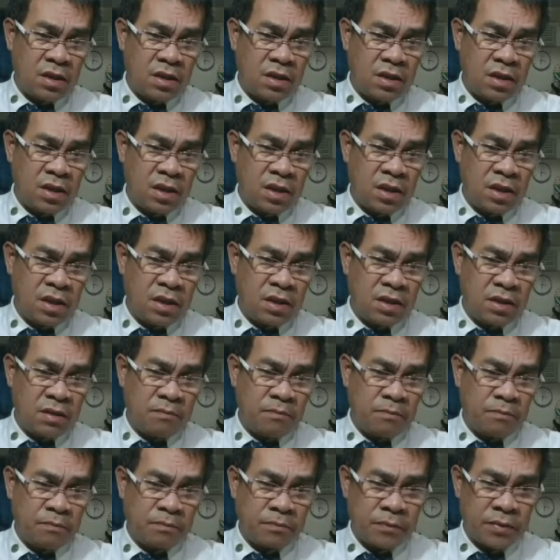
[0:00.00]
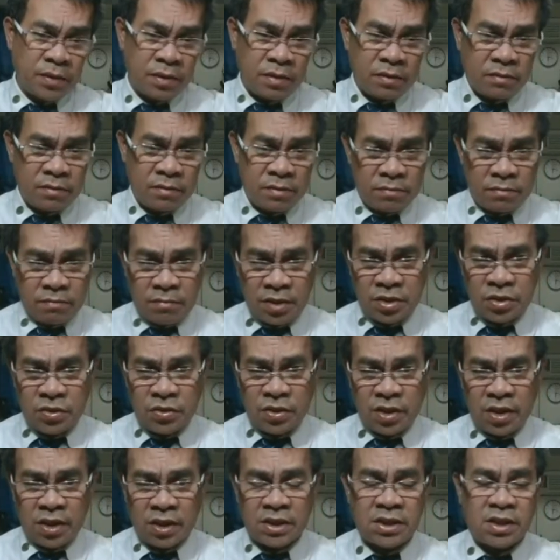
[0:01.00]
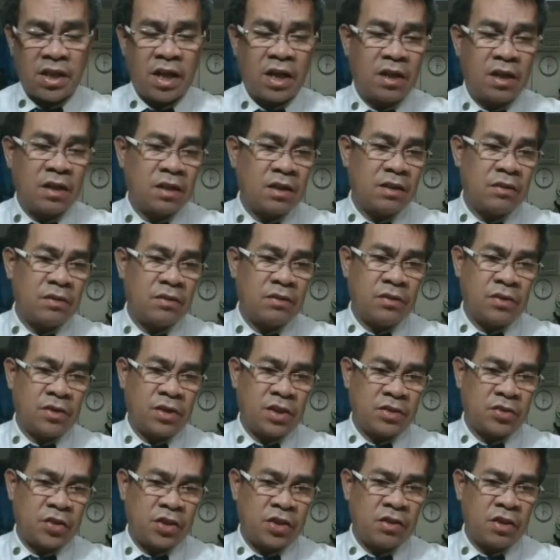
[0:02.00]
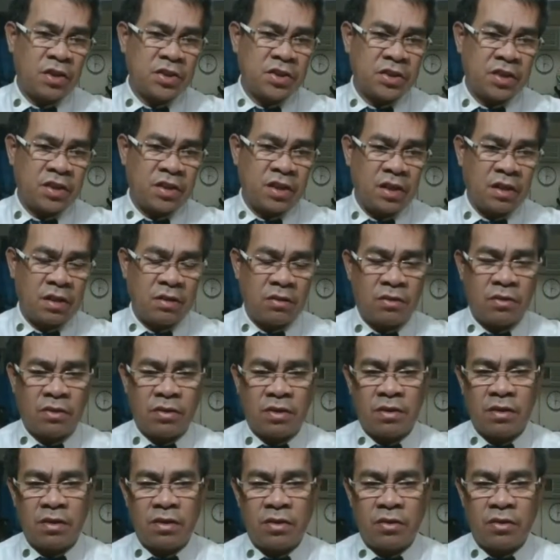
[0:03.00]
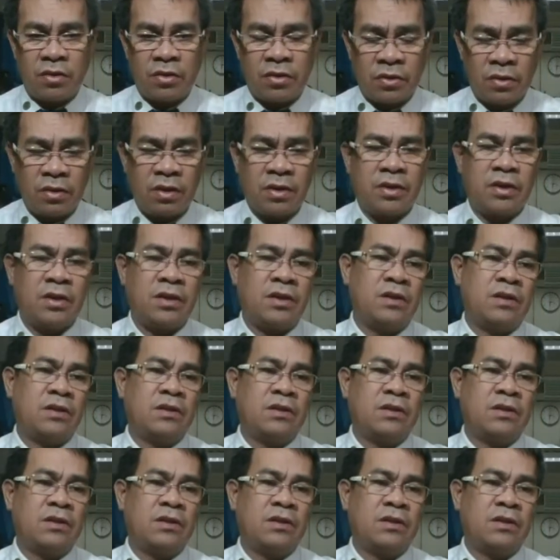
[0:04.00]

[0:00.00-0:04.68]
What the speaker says: in measuring scale or the triangular scale or ruler.